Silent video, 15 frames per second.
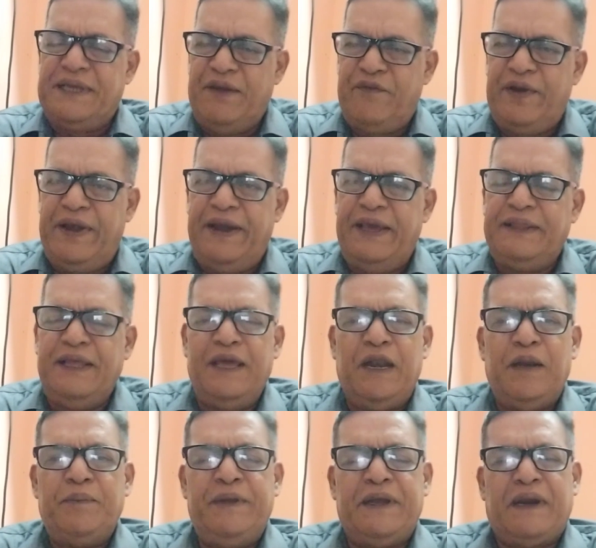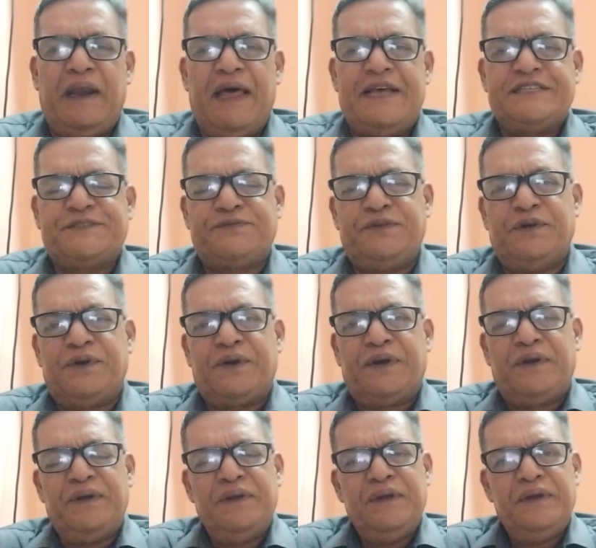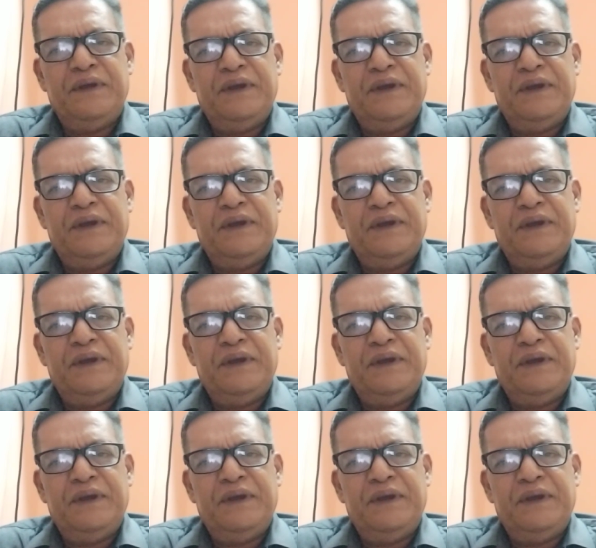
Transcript: Every day there will be class for